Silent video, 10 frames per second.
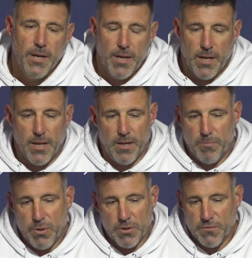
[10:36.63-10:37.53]
and and
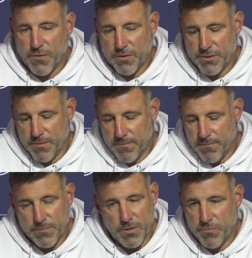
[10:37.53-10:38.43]
push for
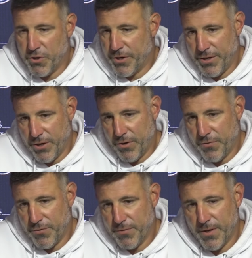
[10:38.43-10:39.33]
some some dirty
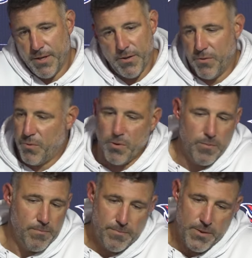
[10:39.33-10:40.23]
yards, and,
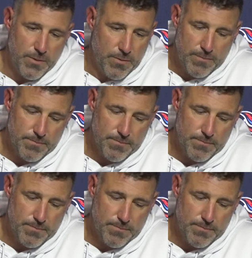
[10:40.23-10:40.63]
or, you know,